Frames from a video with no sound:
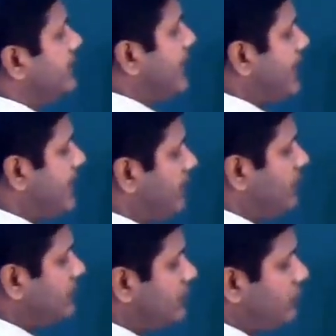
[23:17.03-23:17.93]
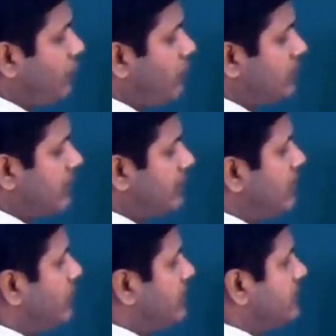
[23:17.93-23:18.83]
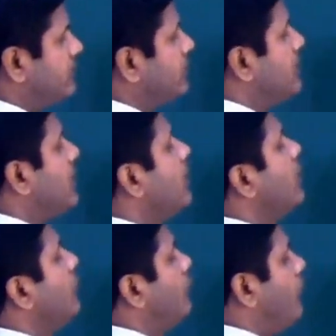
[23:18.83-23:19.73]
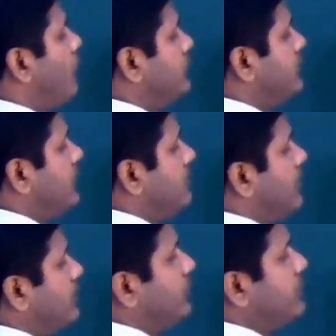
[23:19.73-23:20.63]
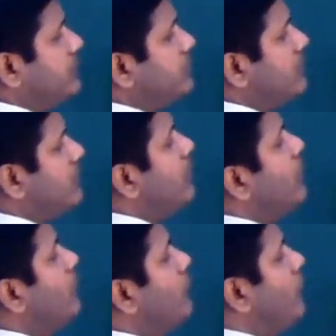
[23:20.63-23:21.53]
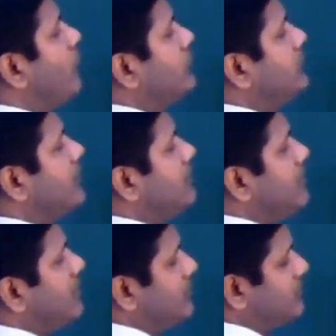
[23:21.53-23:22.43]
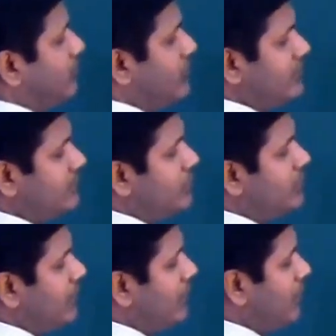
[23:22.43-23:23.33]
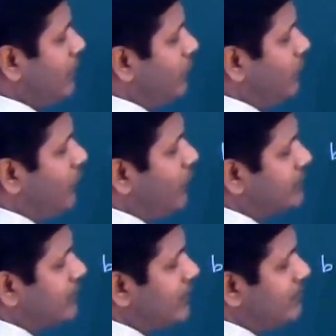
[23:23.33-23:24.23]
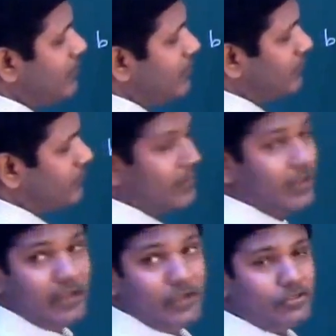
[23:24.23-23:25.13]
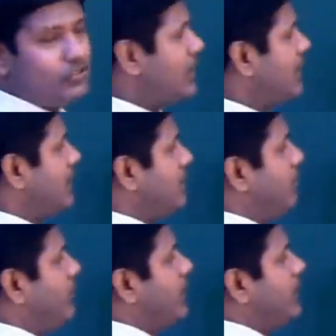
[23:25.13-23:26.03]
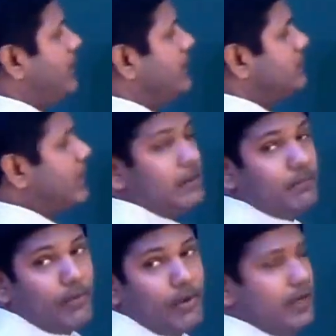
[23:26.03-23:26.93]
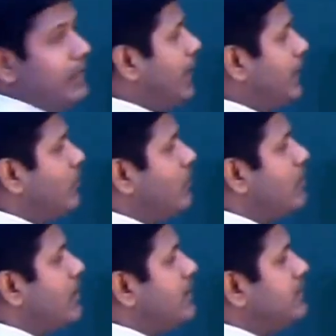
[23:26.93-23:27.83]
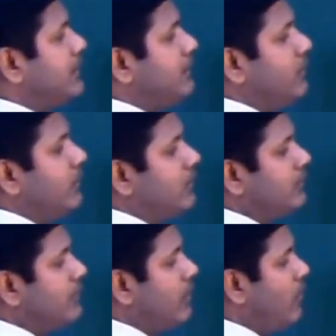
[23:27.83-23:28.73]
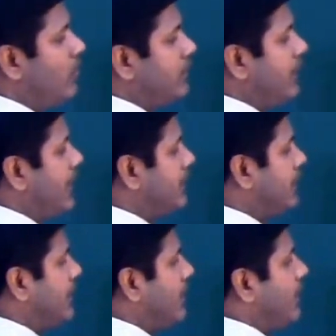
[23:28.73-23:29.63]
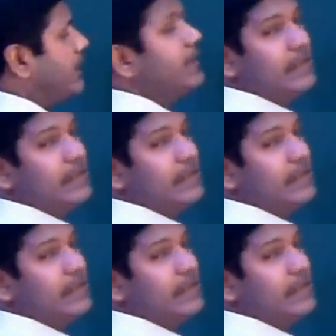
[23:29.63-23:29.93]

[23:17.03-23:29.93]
That line. If this is 4 centimeters, what is this going to be? 4 centimeters. What is this going to be? 4 centimeters. What is this going to be? 4 centimeters. You start a point here, starting point, and go around and see if you see all the length are there or not.